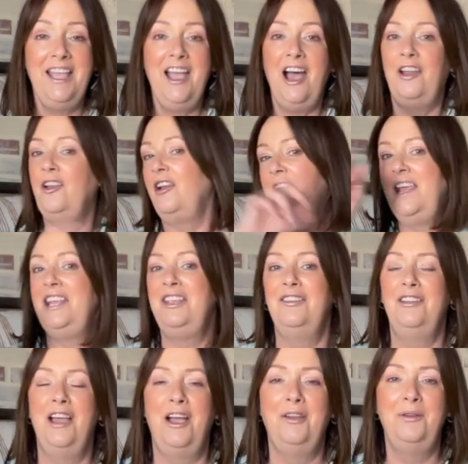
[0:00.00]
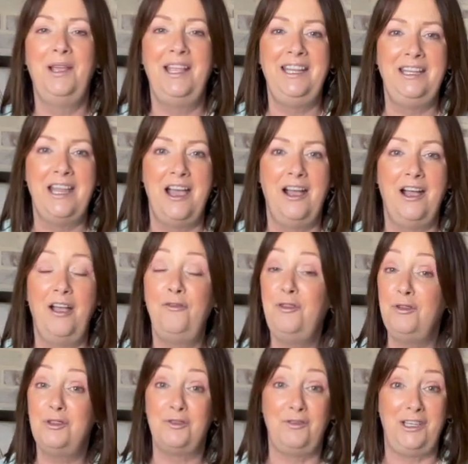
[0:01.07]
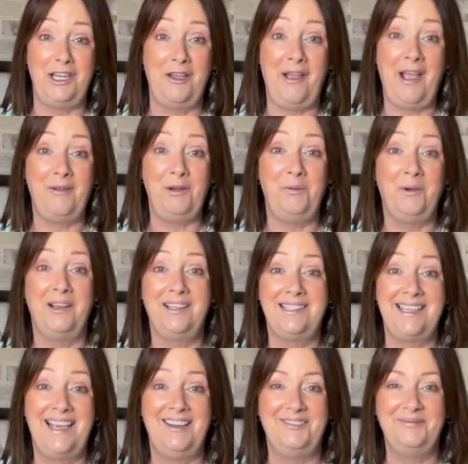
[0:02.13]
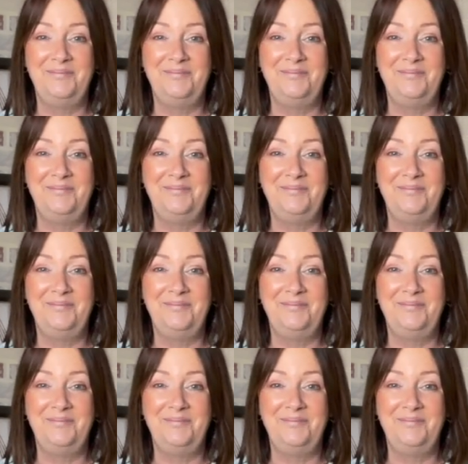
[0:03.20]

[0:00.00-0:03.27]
and I'll let you know in a future video how it worked out.